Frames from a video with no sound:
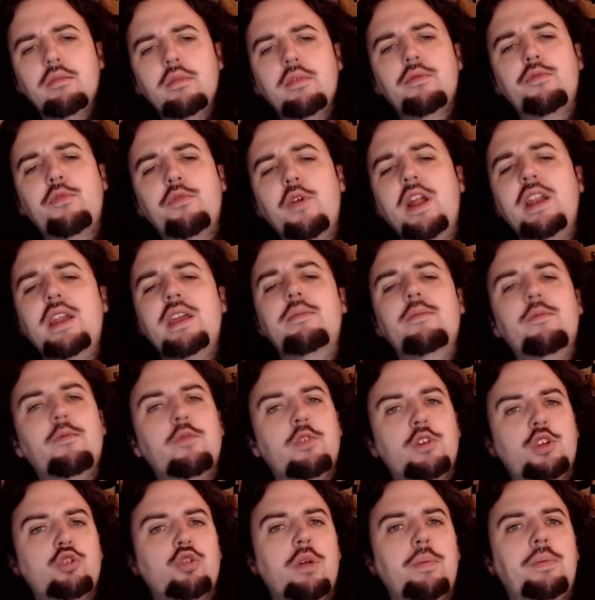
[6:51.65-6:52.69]
Freddie for
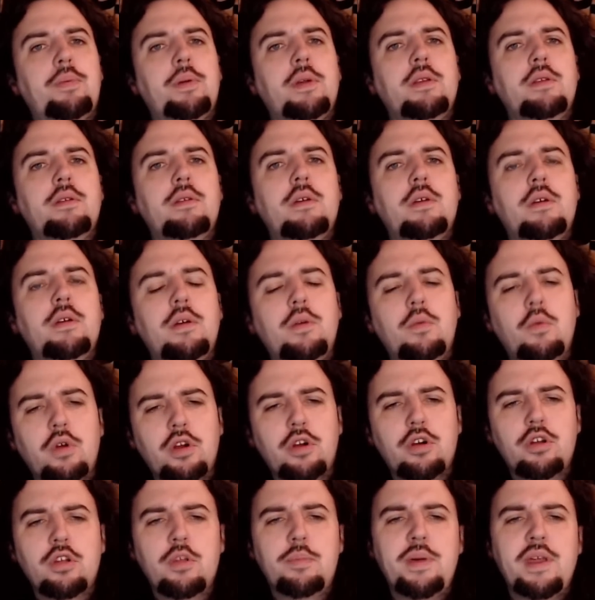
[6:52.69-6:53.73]
tripping. We're going
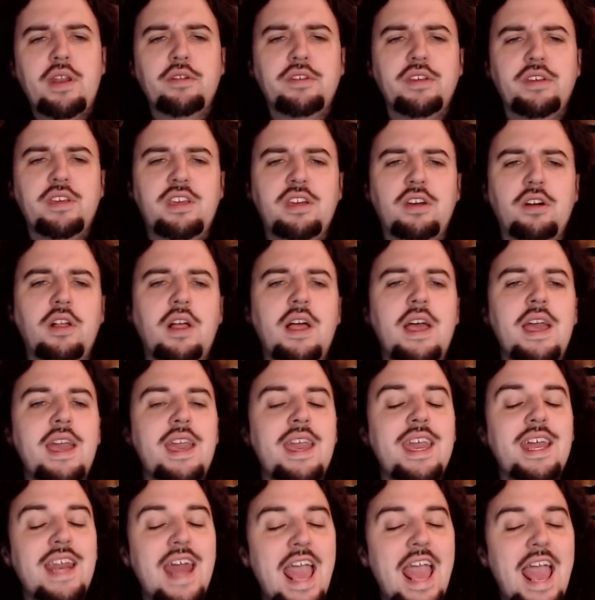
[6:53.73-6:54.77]
to go to the penalty kill.
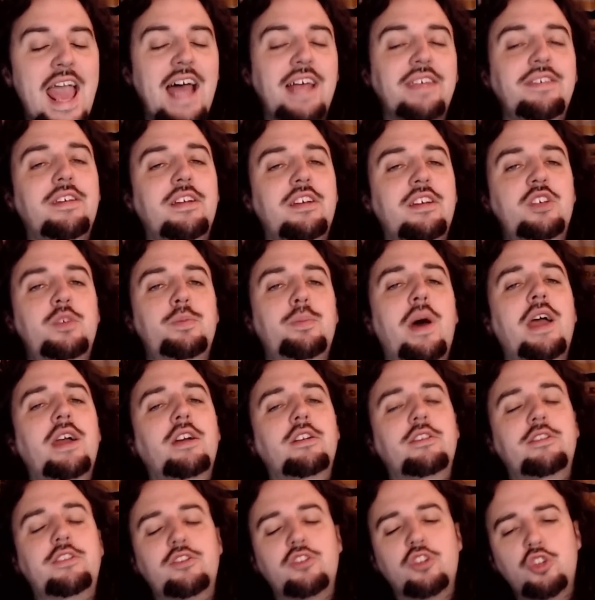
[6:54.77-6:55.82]
And as it
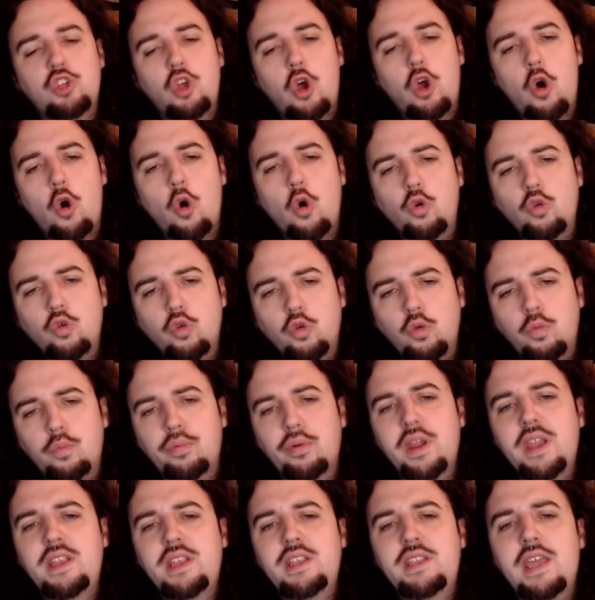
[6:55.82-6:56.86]
expires, there's a total
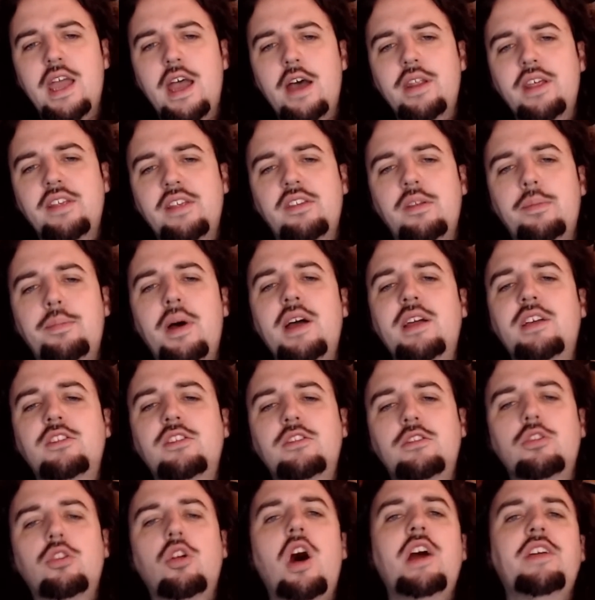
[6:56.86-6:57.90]
breakdown as the puck is
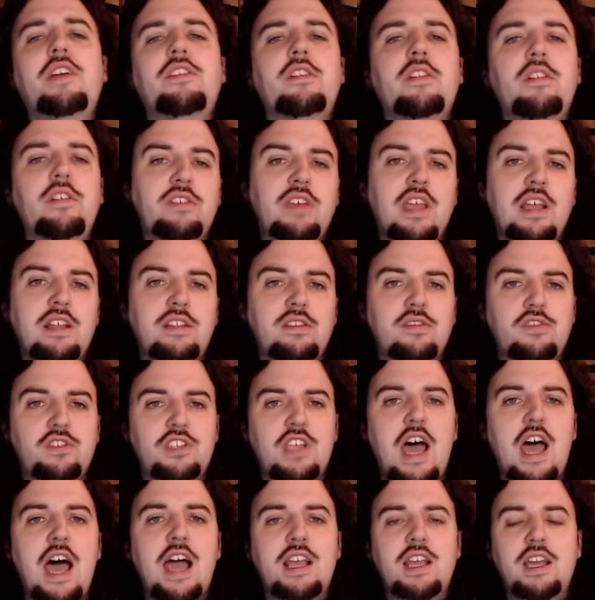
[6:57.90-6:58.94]
lost in the skates of
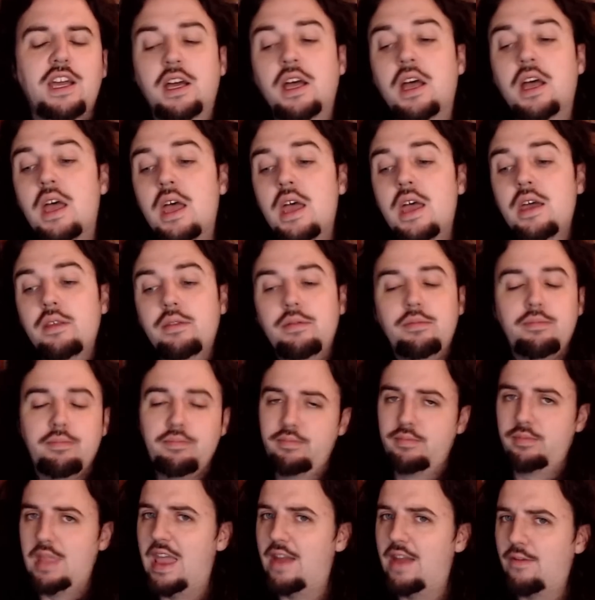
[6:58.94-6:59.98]
Zacha.
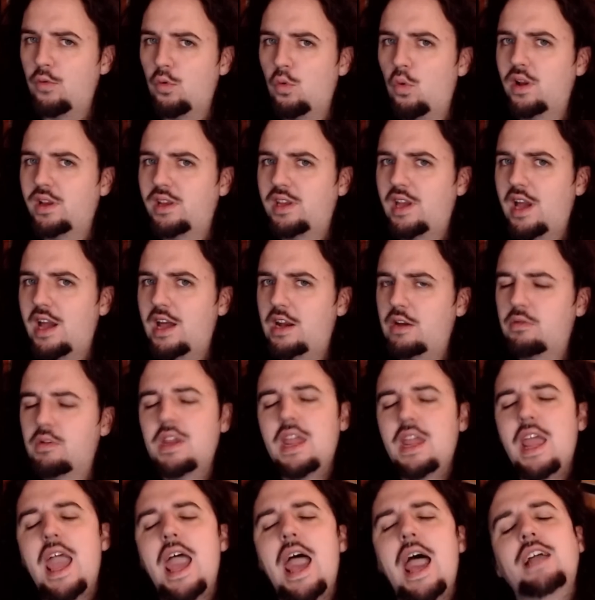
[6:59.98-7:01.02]
Everyone kind of
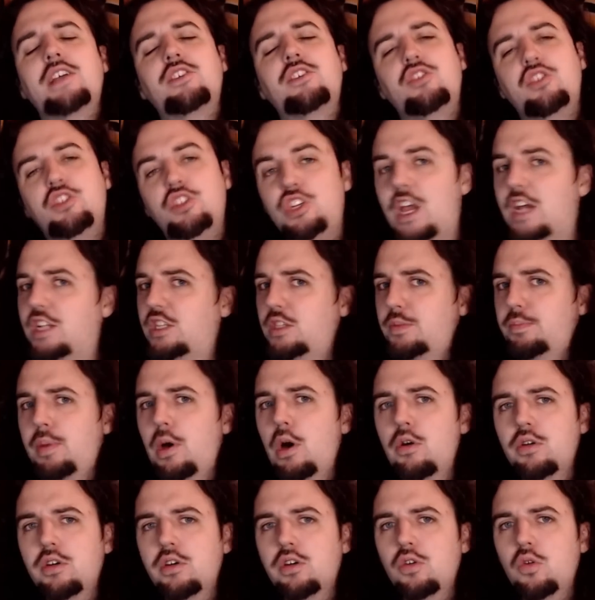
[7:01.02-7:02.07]
reacts. Jets
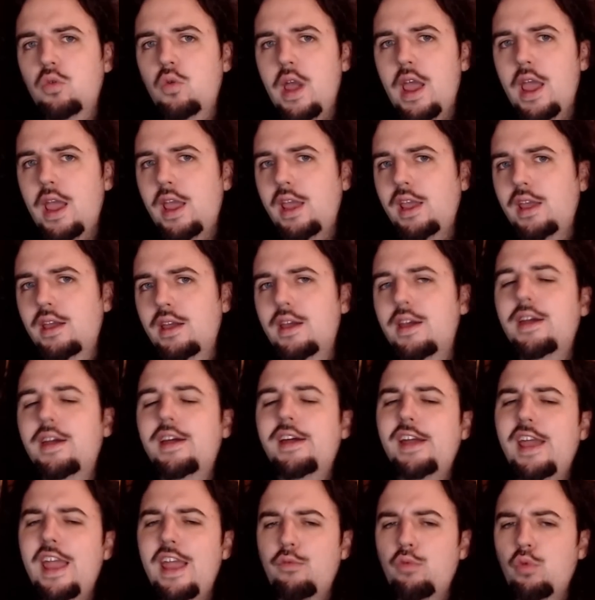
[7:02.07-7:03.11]
poke it away.
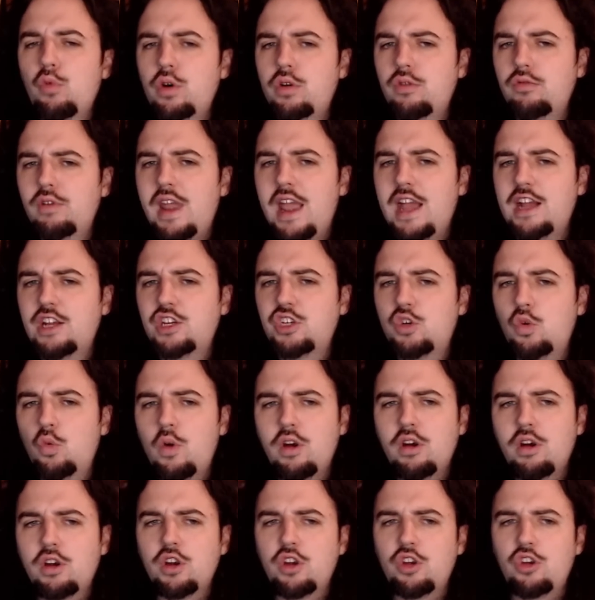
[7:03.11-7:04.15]
Everyone reacts to
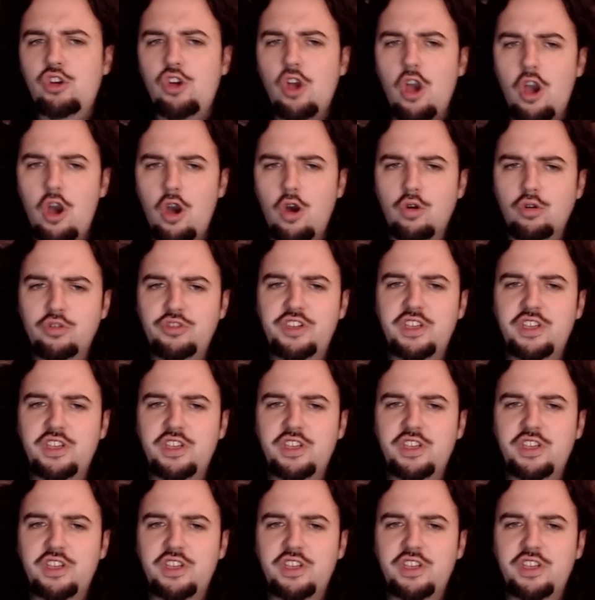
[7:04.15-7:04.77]
where it goes.